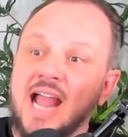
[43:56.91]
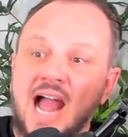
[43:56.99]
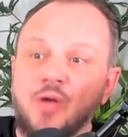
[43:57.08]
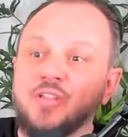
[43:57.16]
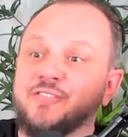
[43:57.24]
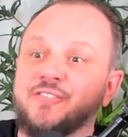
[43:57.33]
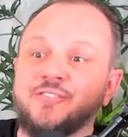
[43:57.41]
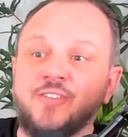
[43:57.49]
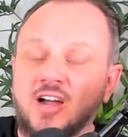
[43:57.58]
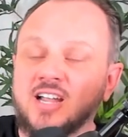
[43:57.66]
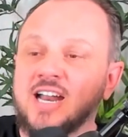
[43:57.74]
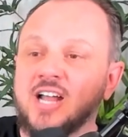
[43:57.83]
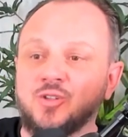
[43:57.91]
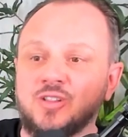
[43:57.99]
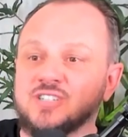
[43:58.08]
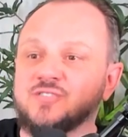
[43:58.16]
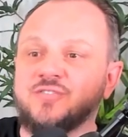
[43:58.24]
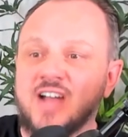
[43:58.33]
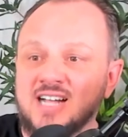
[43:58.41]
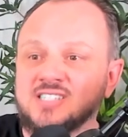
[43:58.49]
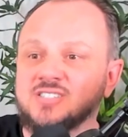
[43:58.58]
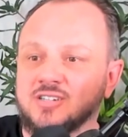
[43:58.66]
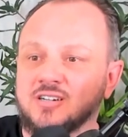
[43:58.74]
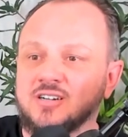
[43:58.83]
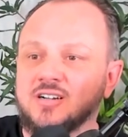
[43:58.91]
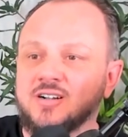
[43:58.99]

how the fuck can I do this faster?